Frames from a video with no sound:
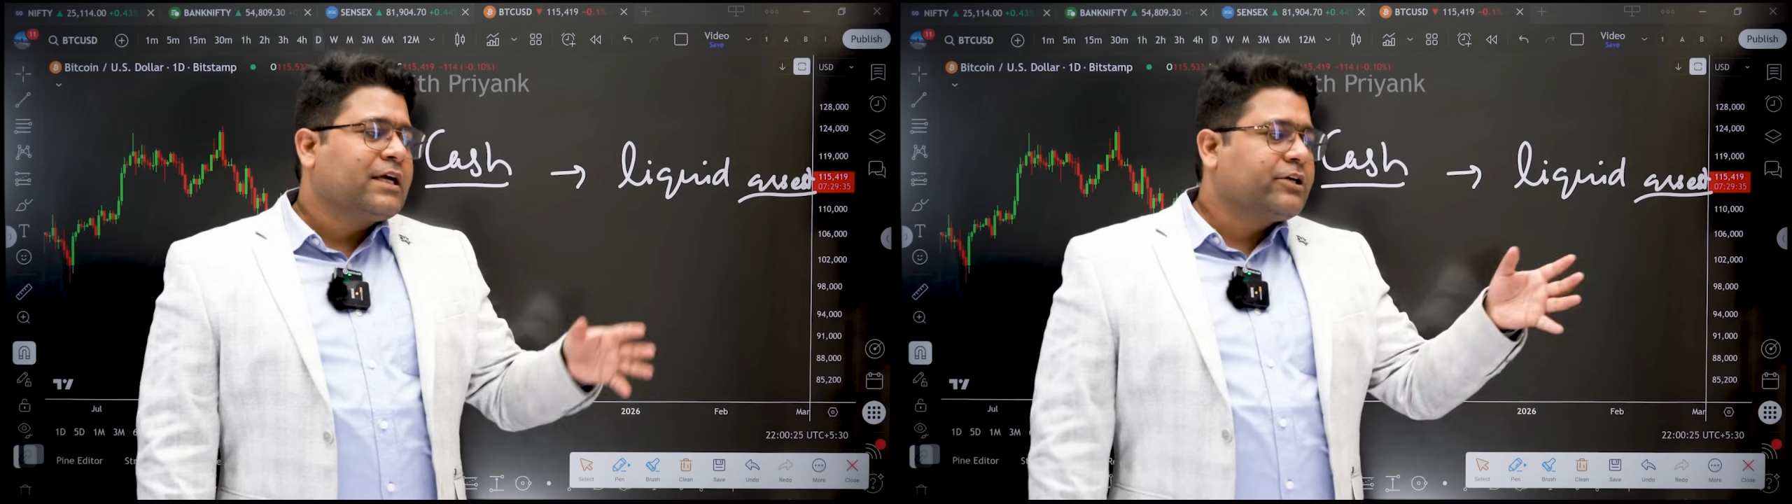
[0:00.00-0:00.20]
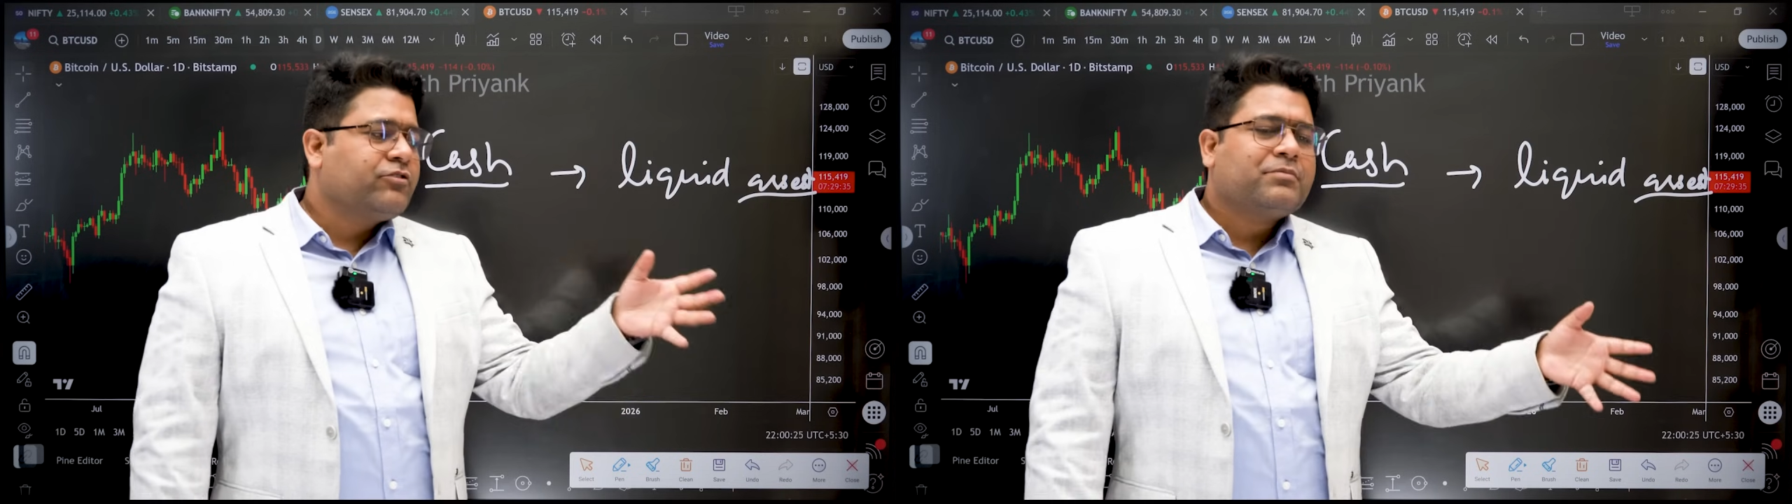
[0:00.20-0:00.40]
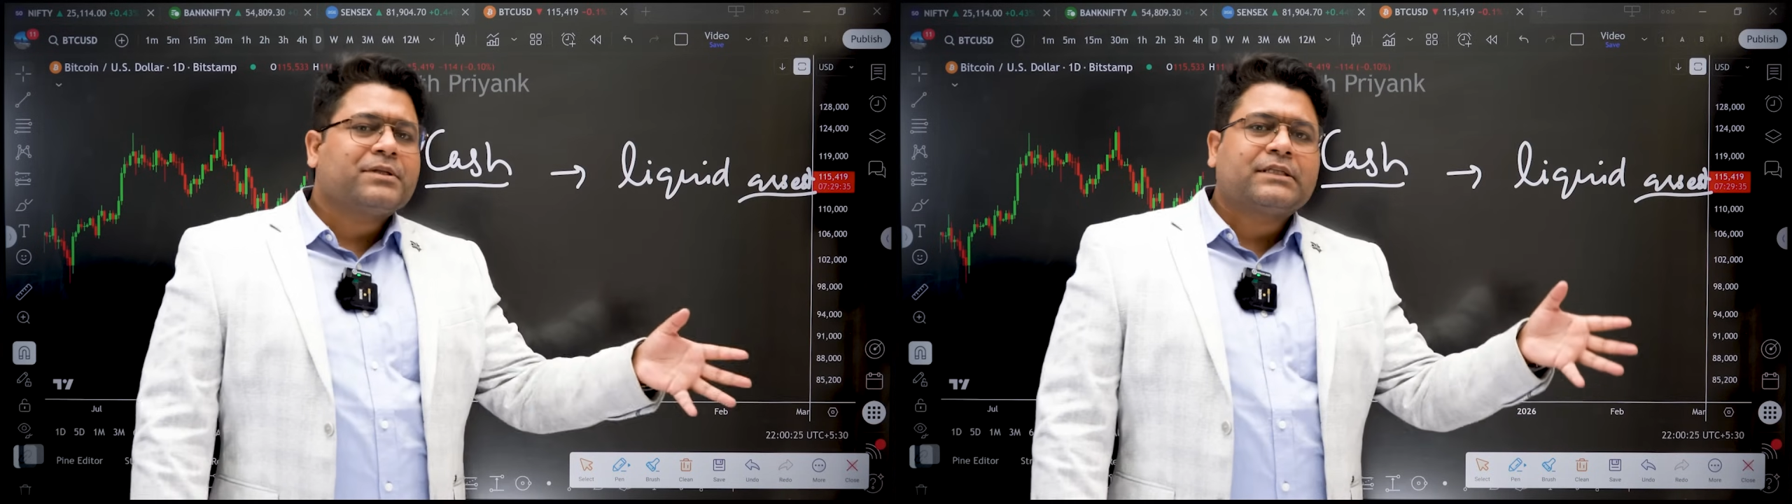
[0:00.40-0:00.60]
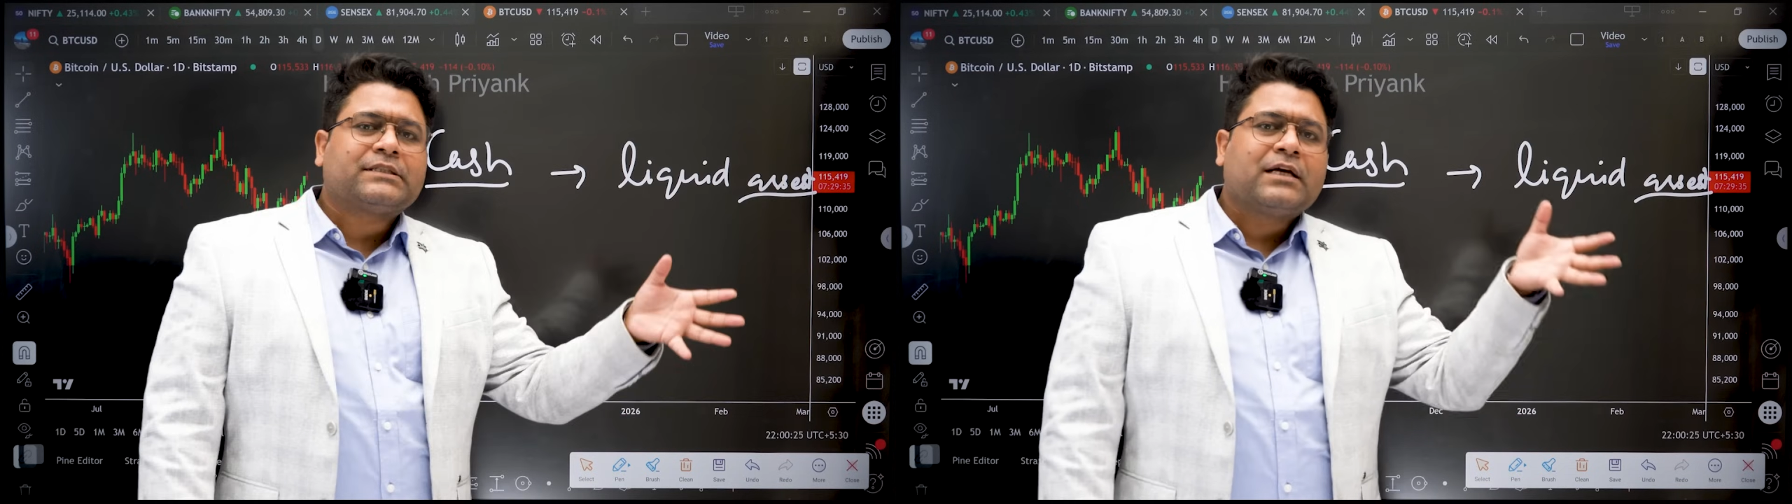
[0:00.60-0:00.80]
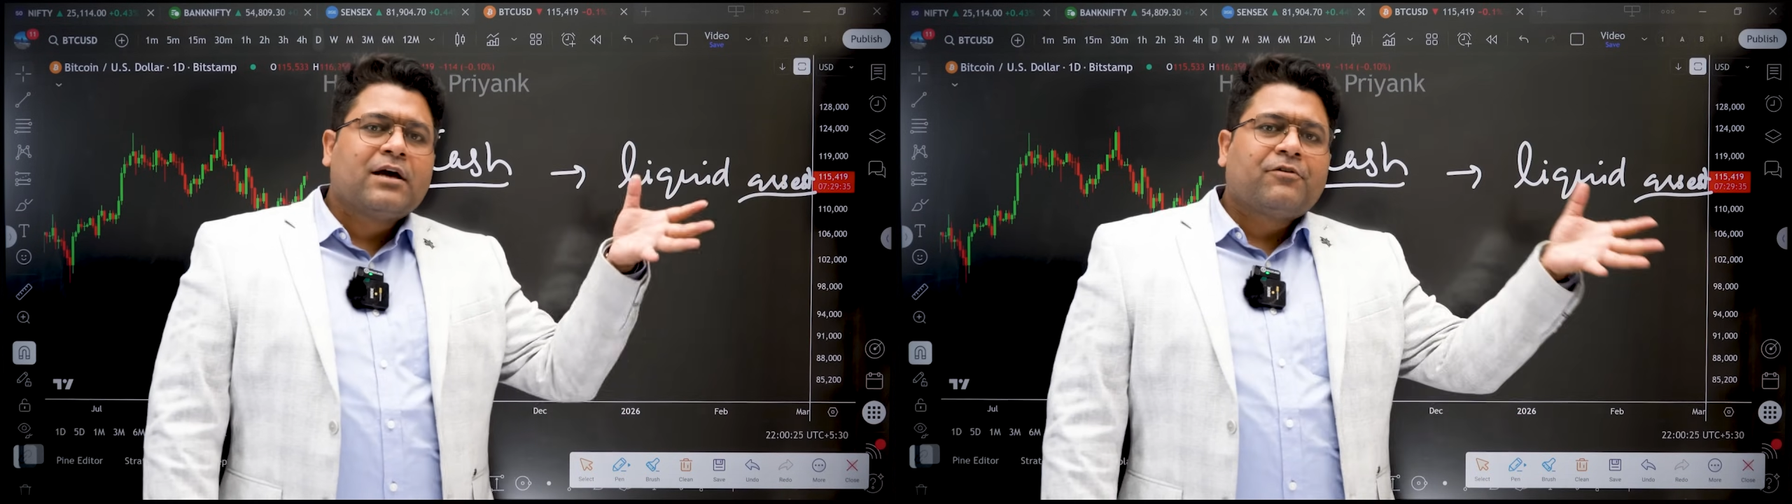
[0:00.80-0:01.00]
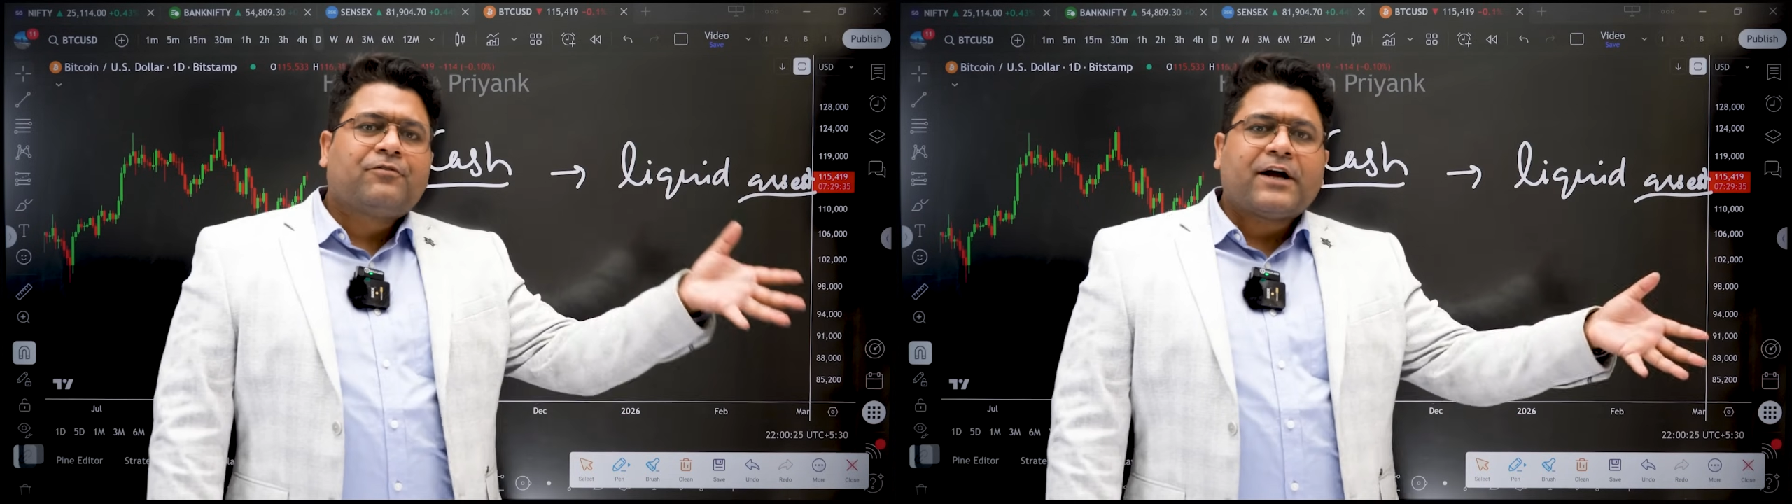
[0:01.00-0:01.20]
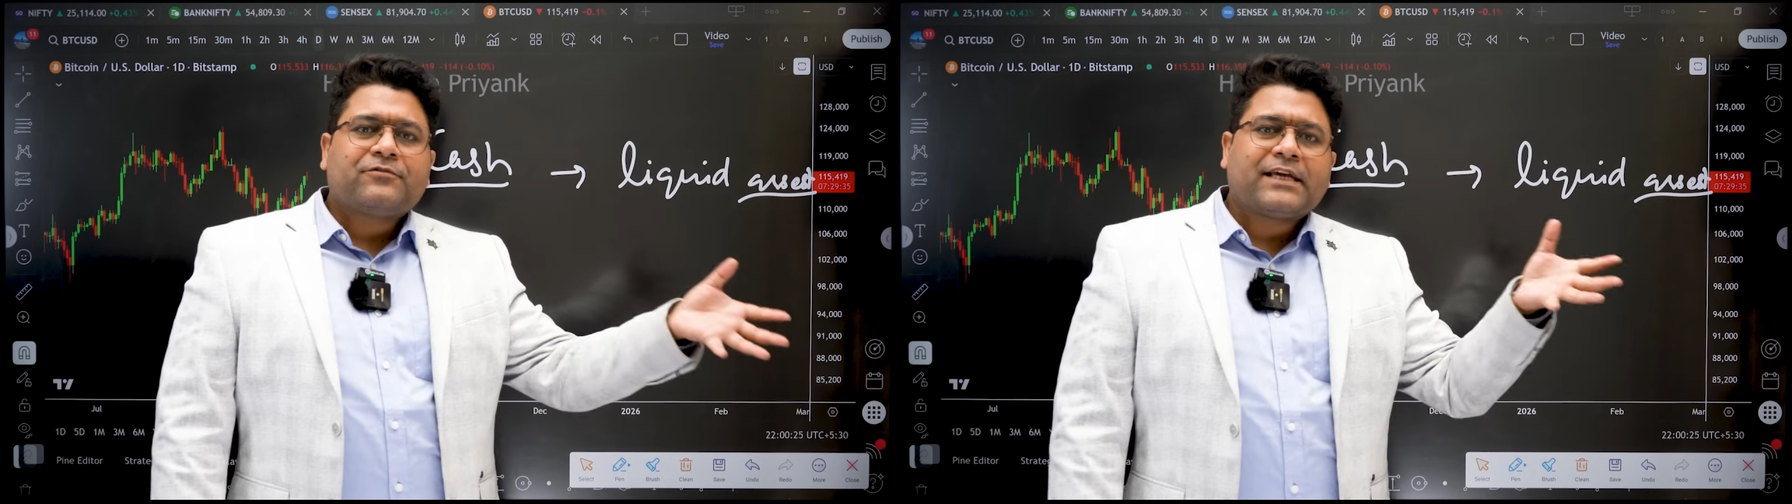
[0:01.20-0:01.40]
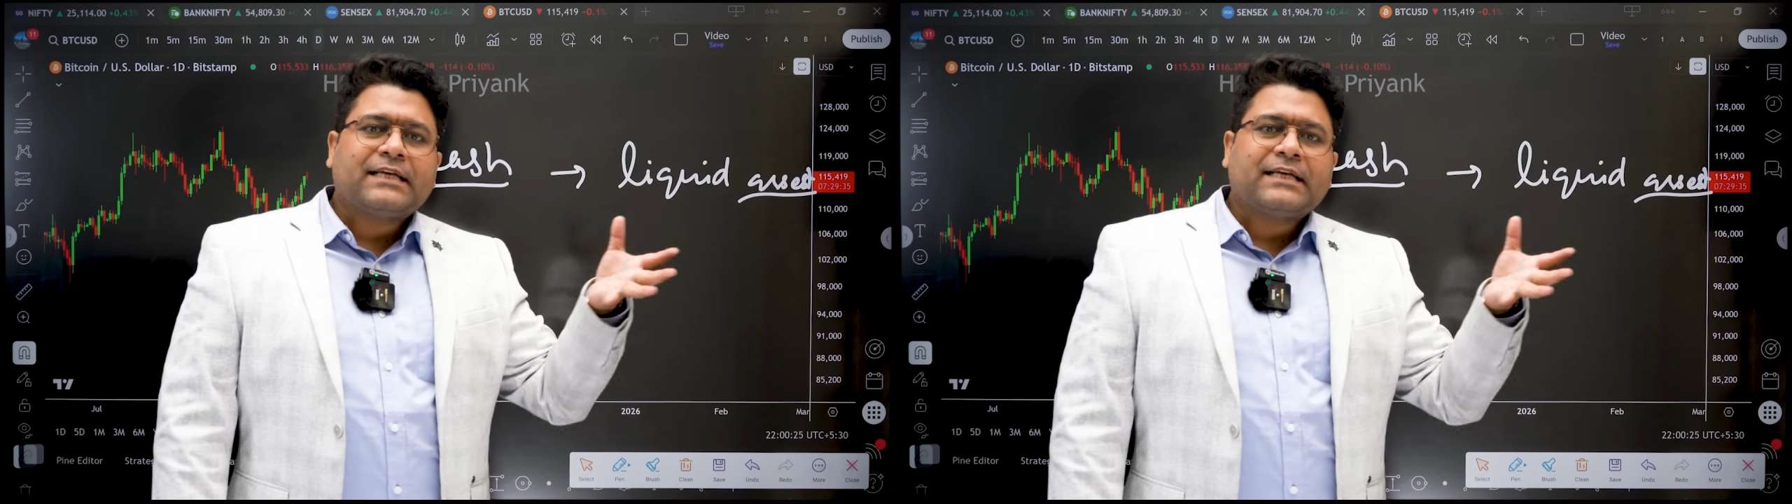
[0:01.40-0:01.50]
give me this 5